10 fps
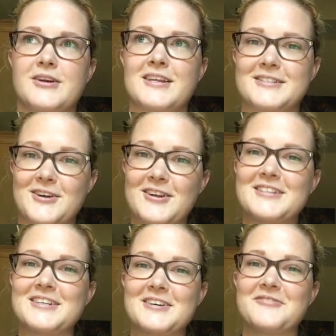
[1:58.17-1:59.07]
insert it
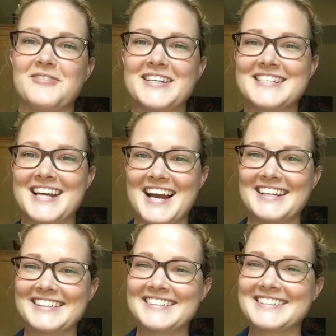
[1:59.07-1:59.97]
into your vagina.
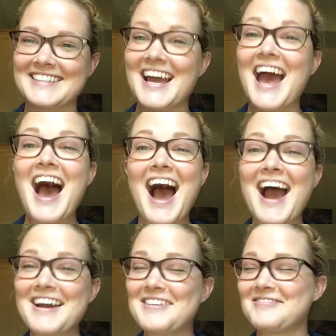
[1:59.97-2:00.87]

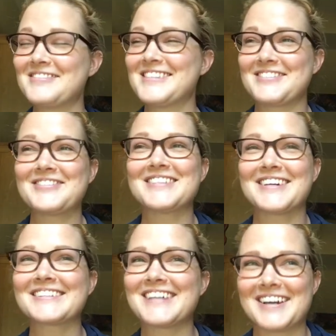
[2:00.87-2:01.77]
I'm so
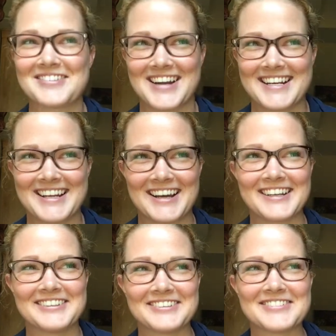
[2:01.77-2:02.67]
tongue-tied right now. I don't